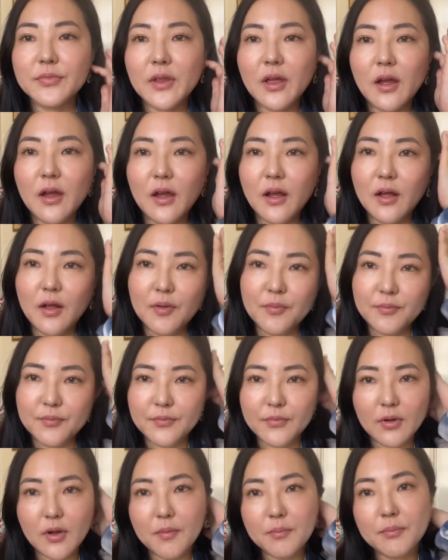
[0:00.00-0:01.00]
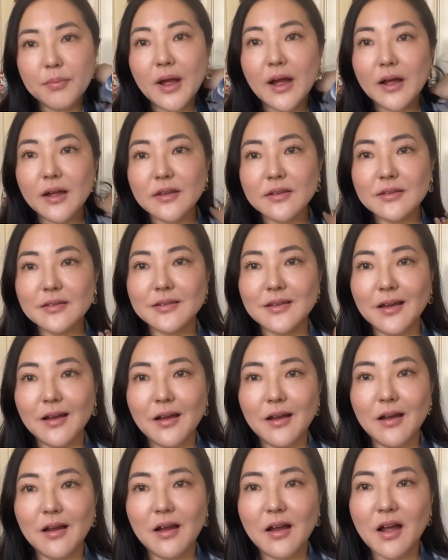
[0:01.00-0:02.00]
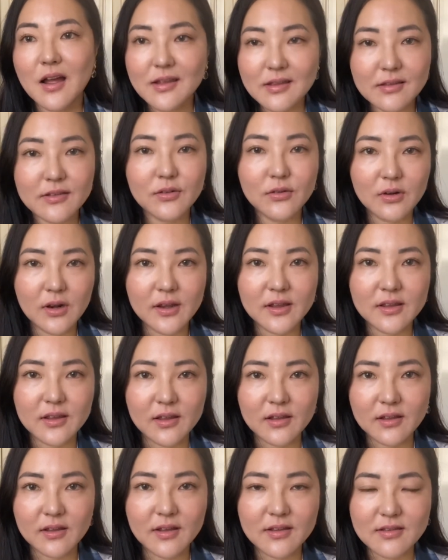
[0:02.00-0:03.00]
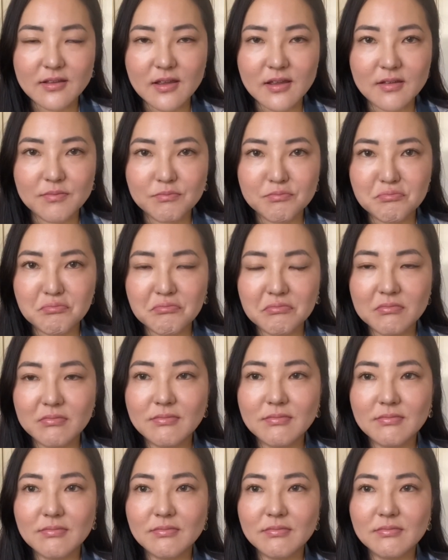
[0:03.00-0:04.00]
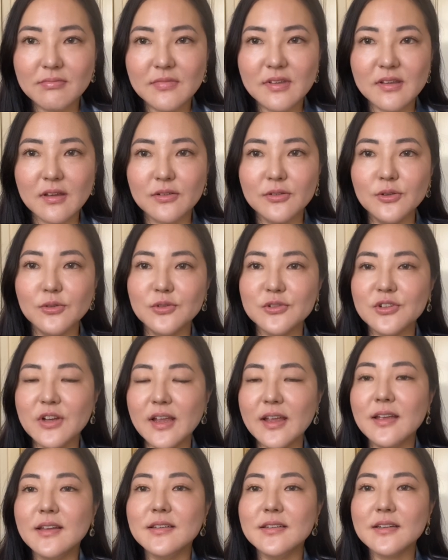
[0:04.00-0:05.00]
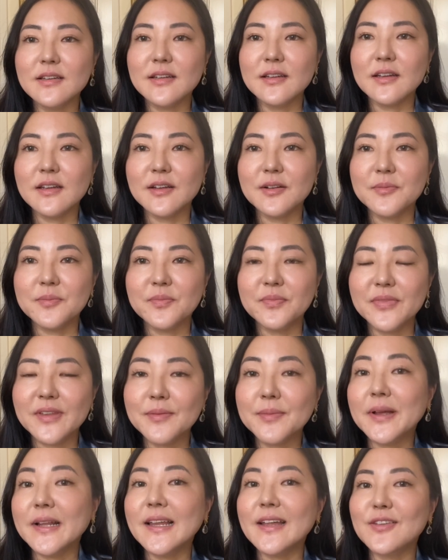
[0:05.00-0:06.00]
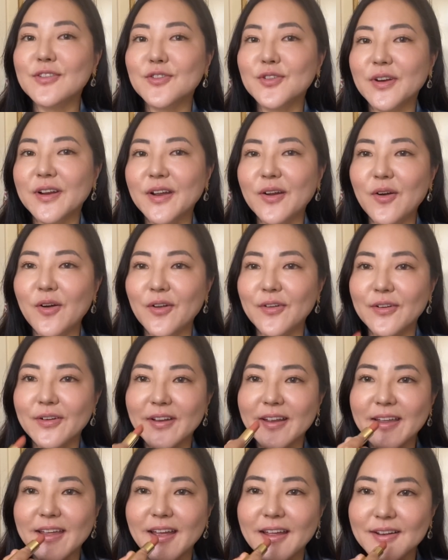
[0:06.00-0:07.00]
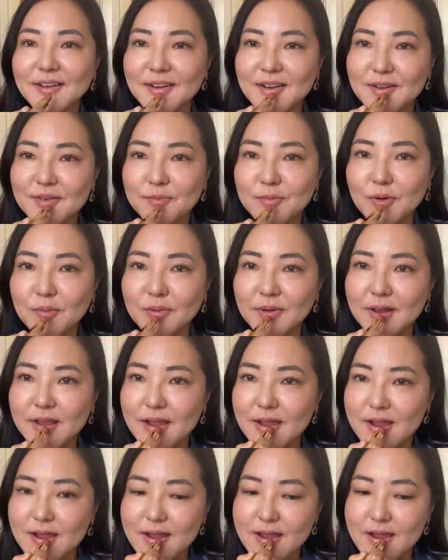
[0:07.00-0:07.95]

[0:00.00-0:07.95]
But I still like it as a subtle shade. But let's try it on again properly.